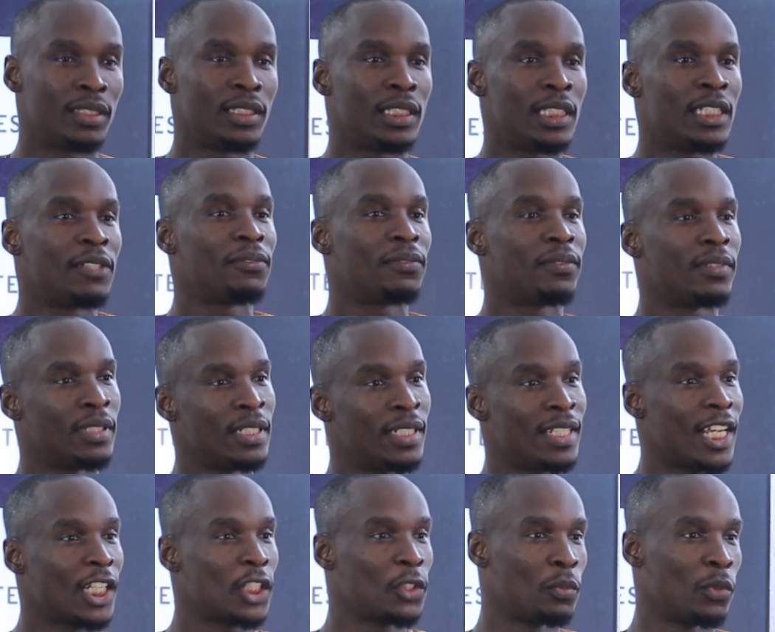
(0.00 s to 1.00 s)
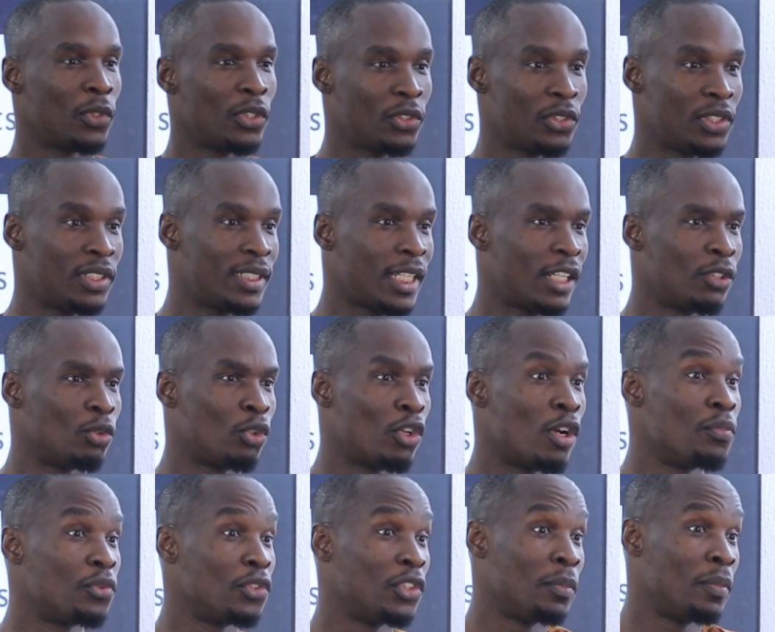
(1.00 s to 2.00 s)
If the next month you decide to
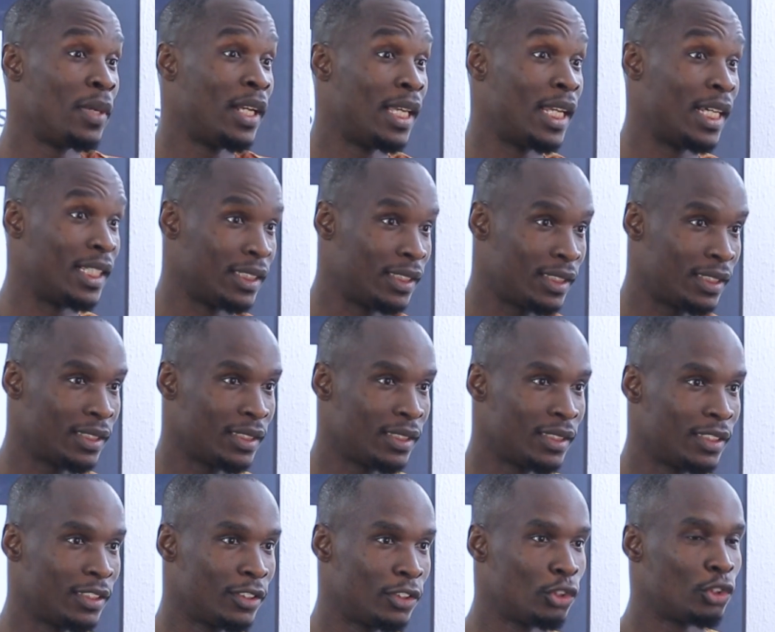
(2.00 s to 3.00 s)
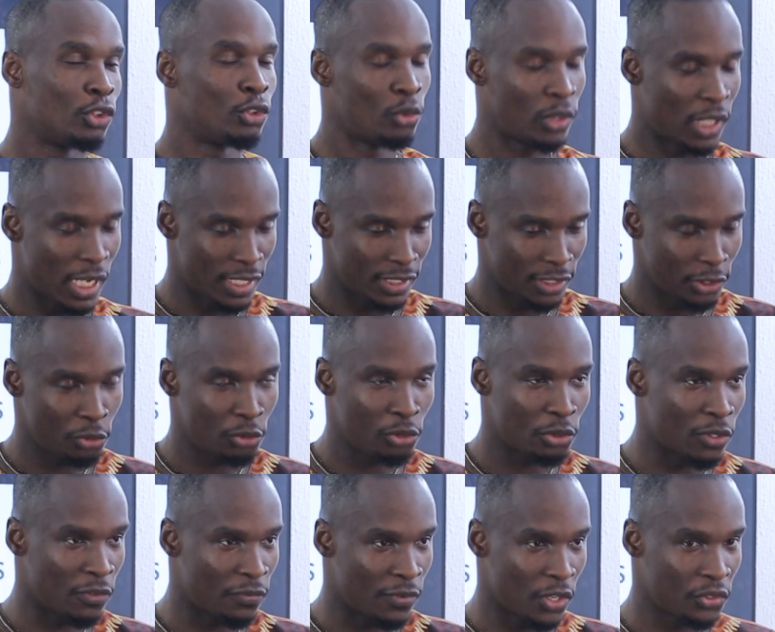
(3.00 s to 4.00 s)
come to the mainland, you can still
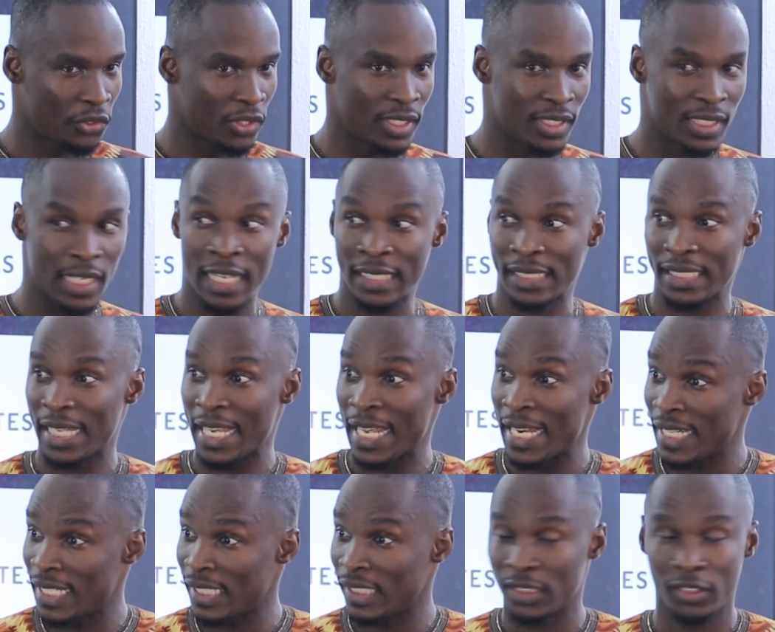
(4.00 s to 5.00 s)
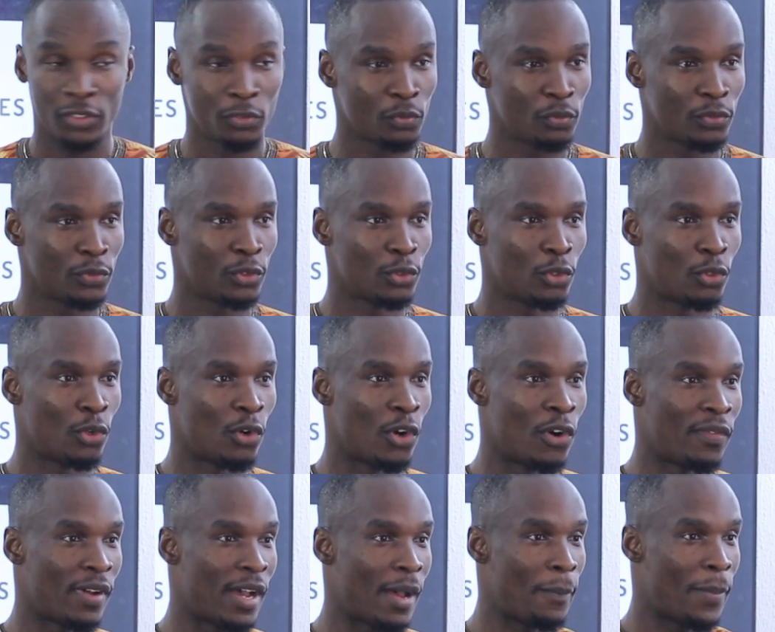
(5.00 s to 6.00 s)
use your vouchers at any
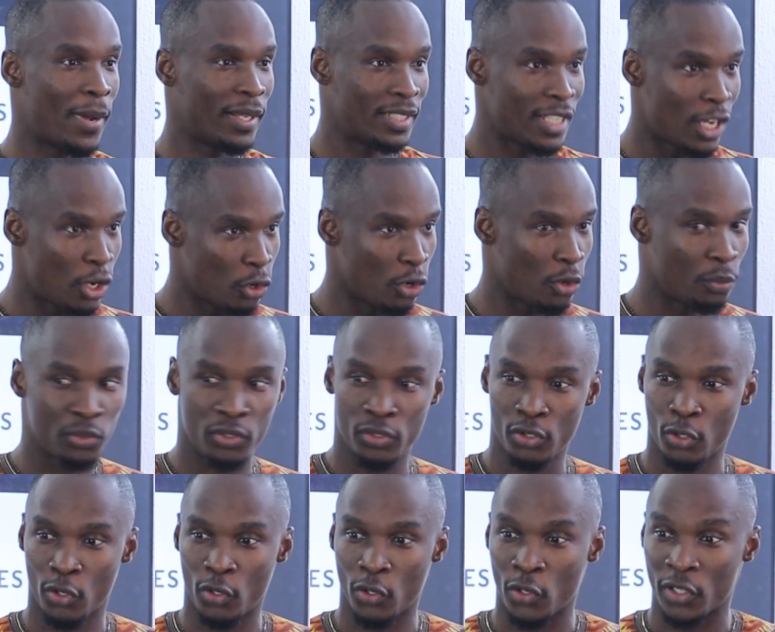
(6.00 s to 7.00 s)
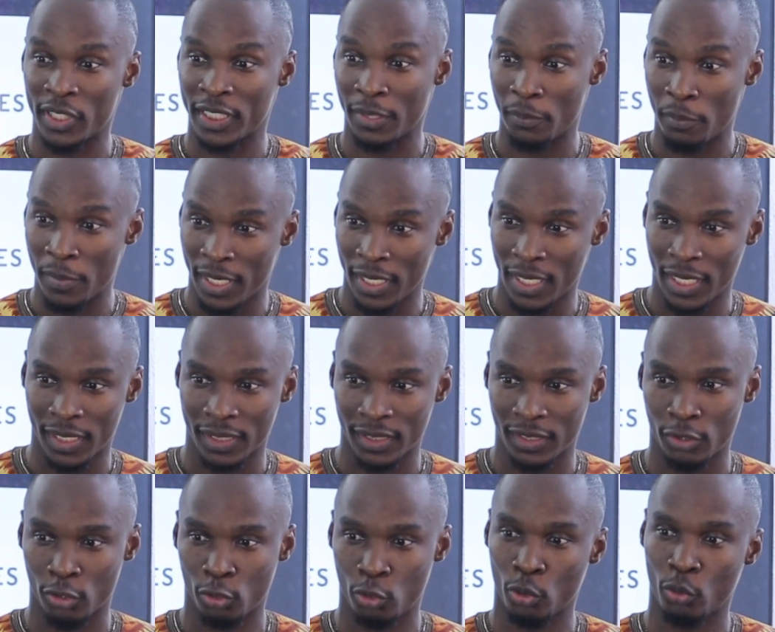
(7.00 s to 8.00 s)
of our partner hubs on the
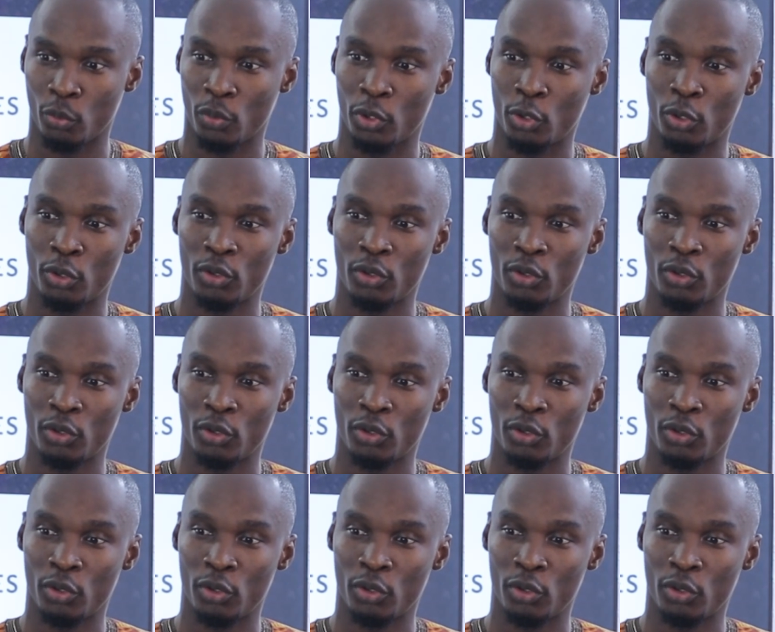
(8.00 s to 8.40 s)
mainland. So we